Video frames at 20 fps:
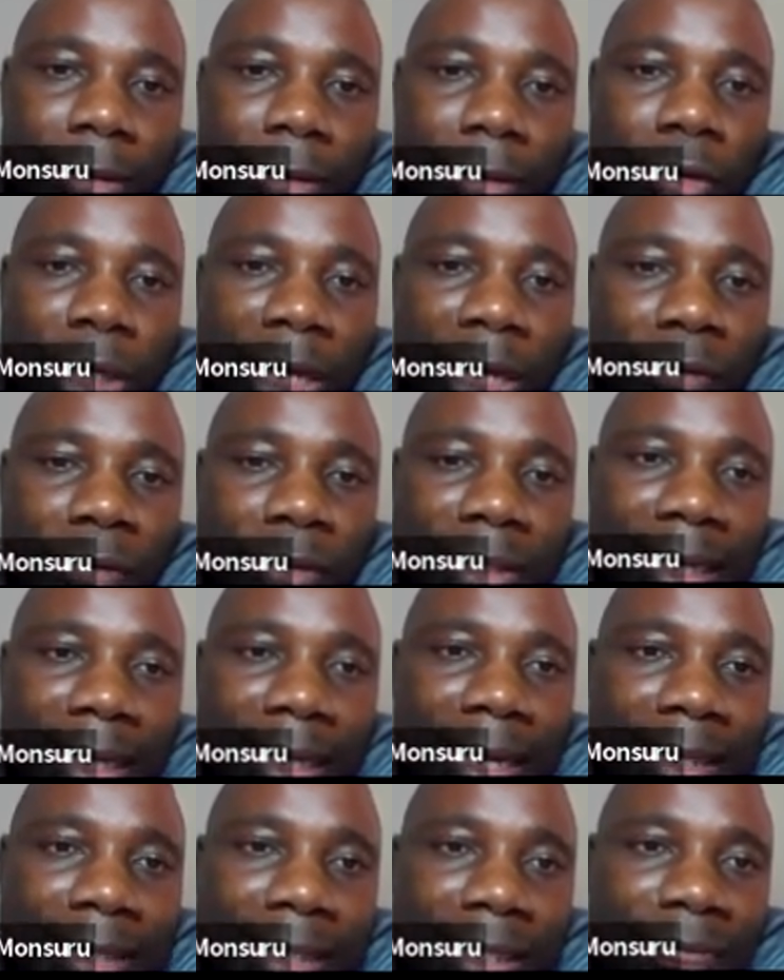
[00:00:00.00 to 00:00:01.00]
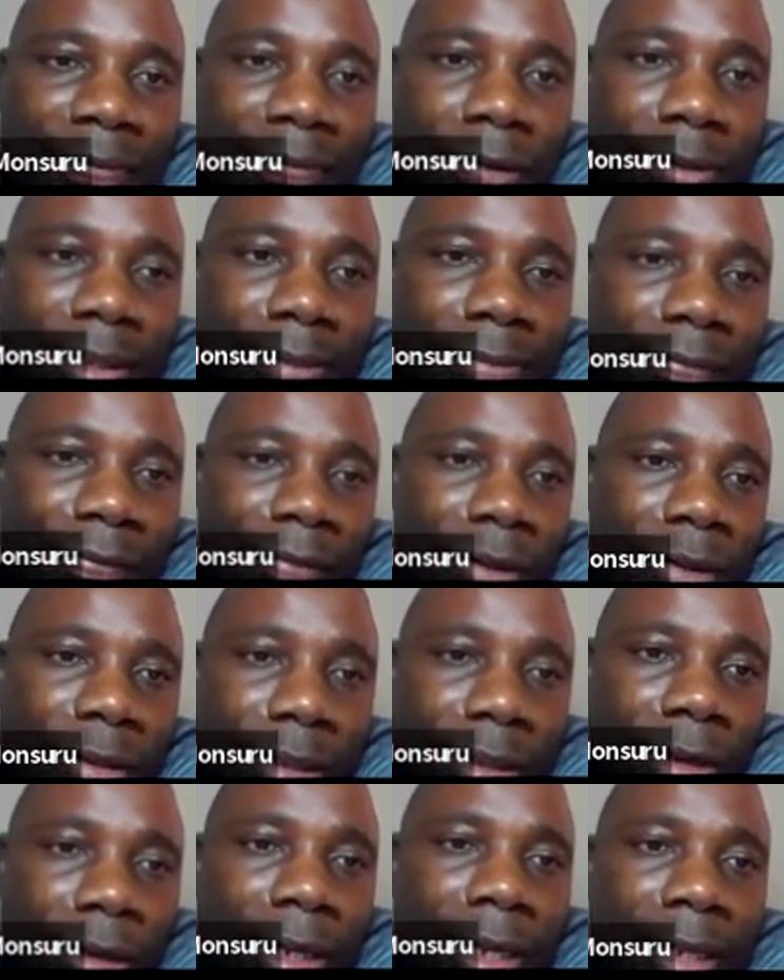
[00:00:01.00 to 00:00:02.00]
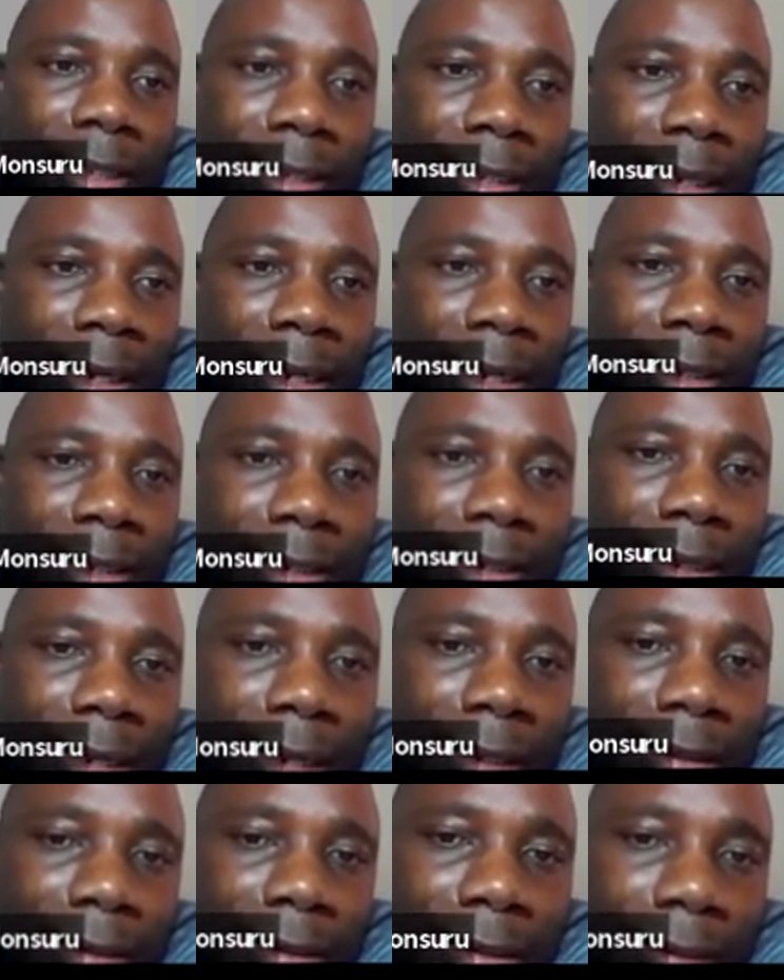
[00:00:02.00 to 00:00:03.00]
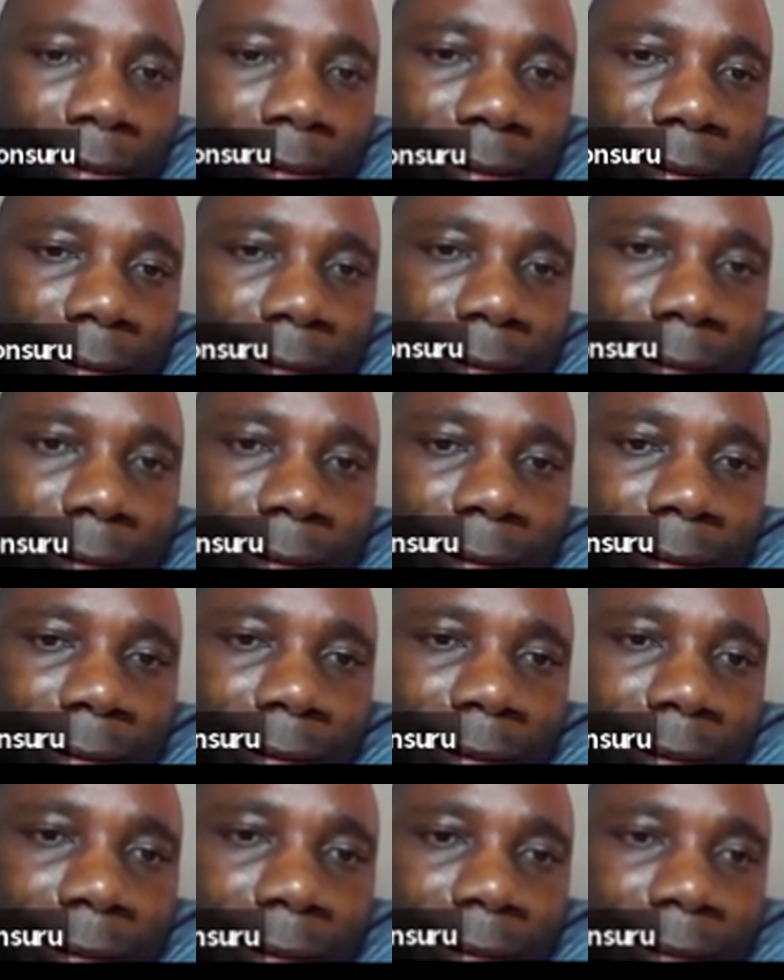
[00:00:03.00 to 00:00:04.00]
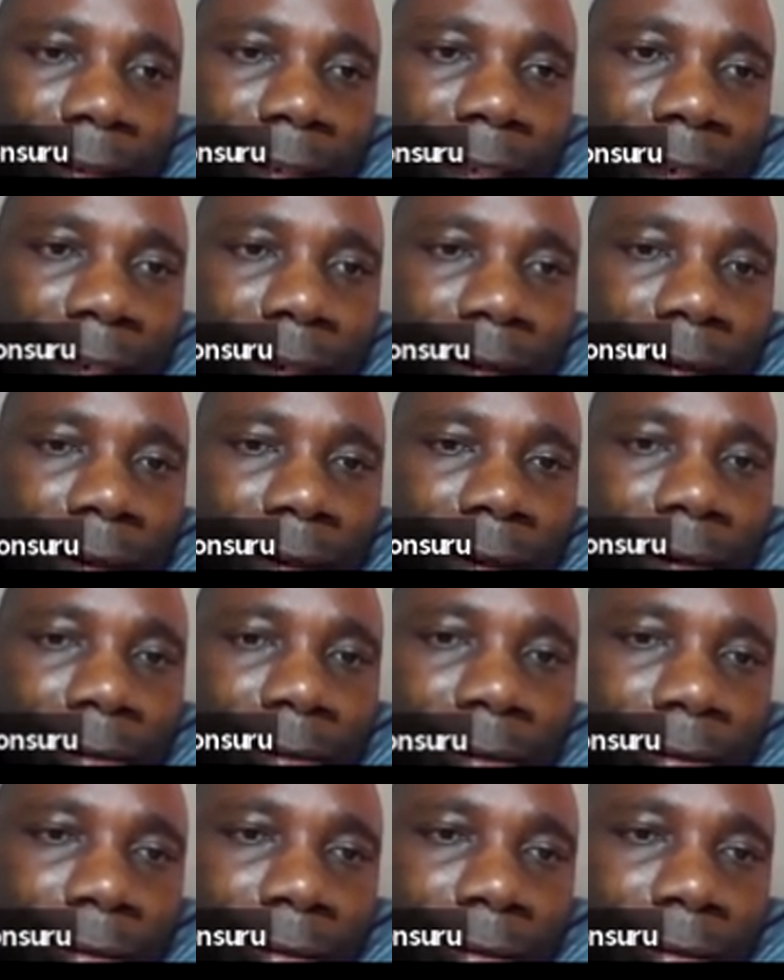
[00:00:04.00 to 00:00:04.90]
No, you have to select it first before you, okay, select and change the color.